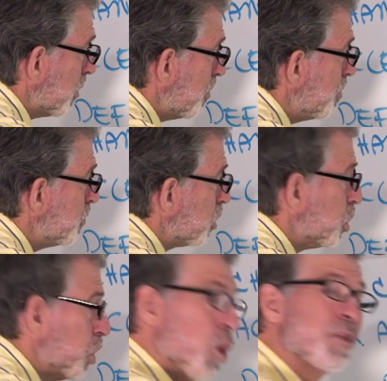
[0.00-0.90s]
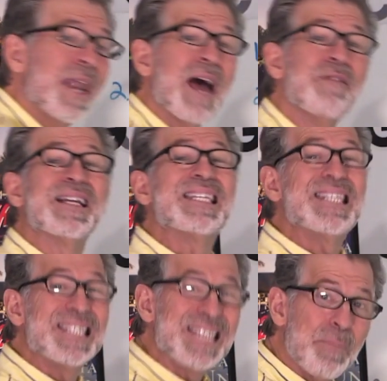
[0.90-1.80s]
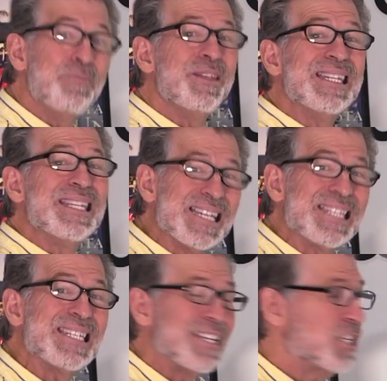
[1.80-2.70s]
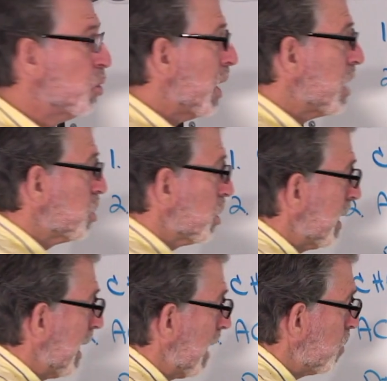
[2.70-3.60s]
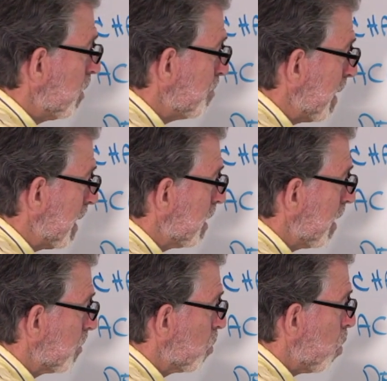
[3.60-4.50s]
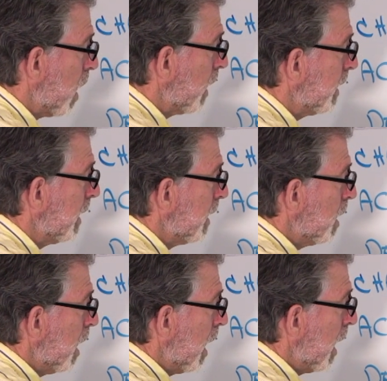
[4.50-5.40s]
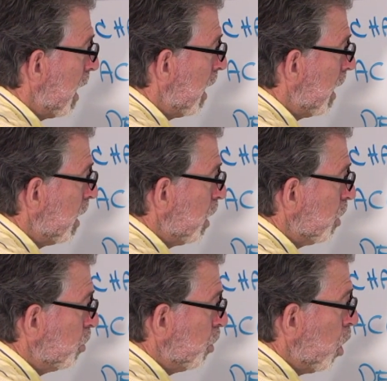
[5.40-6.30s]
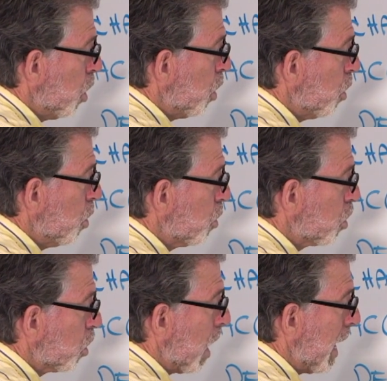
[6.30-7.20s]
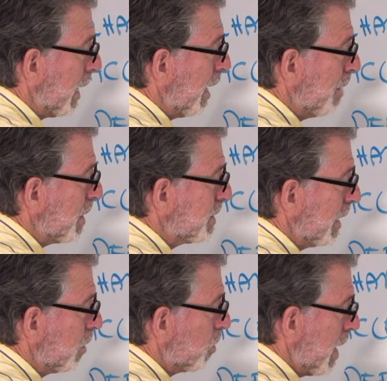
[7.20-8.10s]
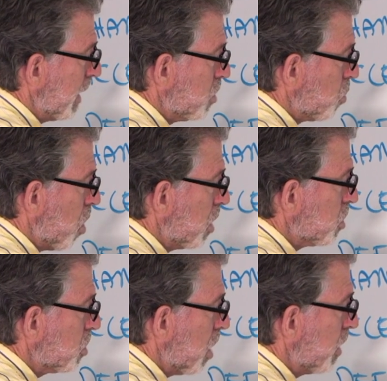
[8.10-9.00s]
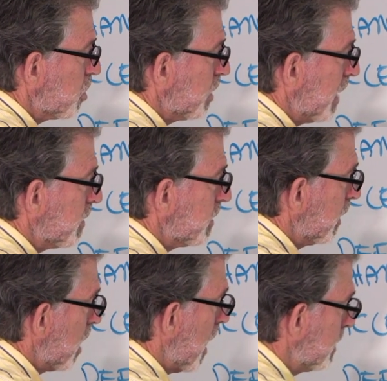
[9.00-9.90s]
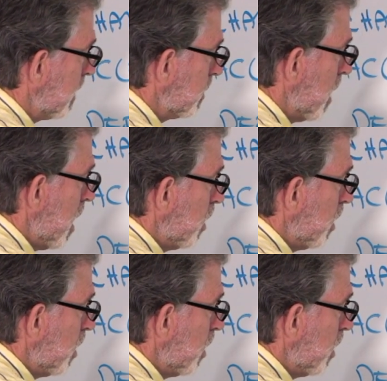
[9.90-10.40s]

To, to show that I've accepted this situation, it would mean number one, uh, no crying. And I'm not saying crying is wrong, just understand this in a context.